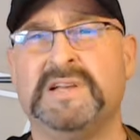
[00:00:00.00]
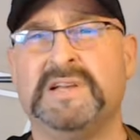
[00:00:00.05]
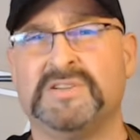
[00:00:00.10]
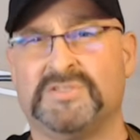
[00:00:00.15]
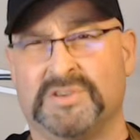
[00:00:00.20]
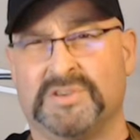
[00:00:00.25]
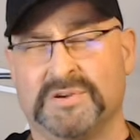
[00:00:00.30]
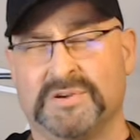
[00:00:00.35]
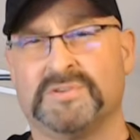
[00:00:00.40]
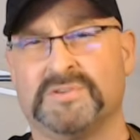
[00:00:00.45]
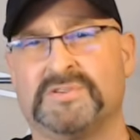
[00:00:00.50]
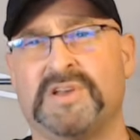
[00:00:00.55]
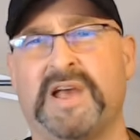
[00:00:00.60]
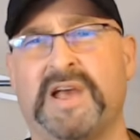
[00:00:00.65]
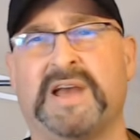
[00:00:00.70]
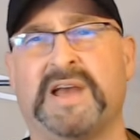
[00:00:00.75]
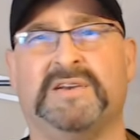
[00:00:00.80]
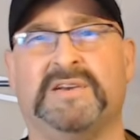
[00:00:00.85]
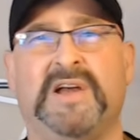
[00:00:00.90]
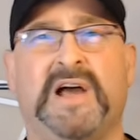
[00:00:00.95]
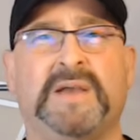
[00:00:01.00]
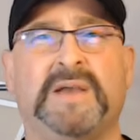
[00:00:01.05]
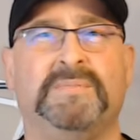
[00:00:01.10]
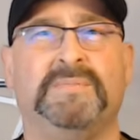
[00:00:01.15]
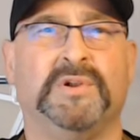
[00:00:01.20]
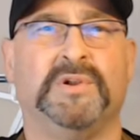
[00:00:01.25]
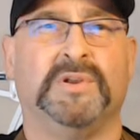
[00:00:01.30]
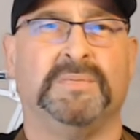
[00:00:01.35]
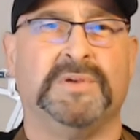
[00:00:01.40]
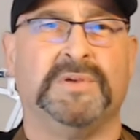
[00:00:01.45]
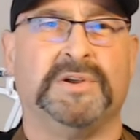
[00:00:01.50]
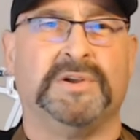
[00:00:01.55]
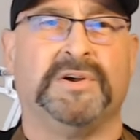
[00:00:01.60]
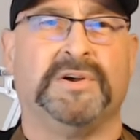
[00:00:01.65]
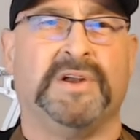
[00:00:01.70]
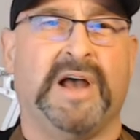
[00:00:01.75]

single stack 9mm in